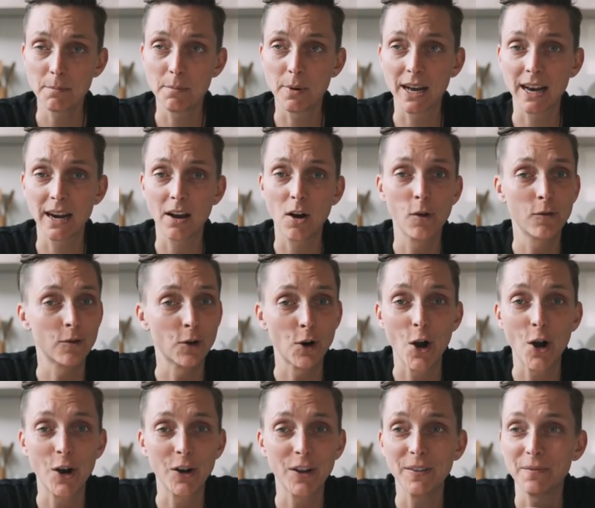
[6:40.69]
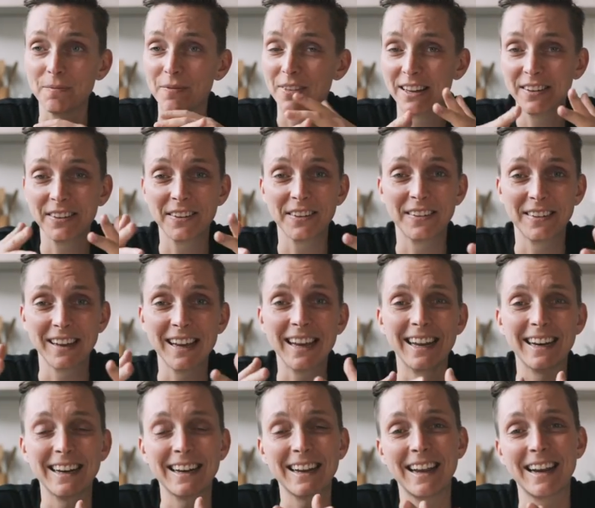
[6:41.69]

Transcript: But overall, this is it.